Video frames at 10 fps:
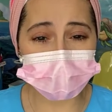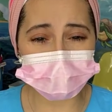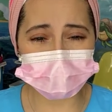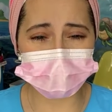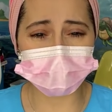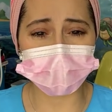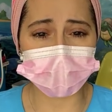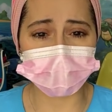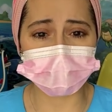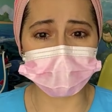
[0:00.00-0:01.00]
any particular
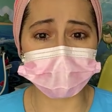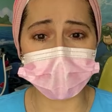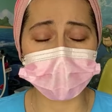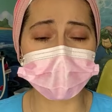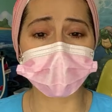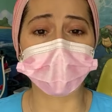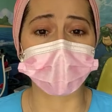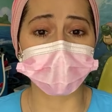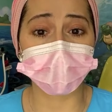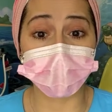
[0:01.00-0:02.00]
brand that I can
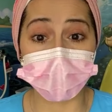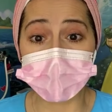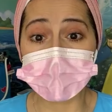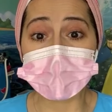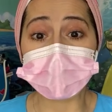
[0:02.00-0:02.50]
buy for her.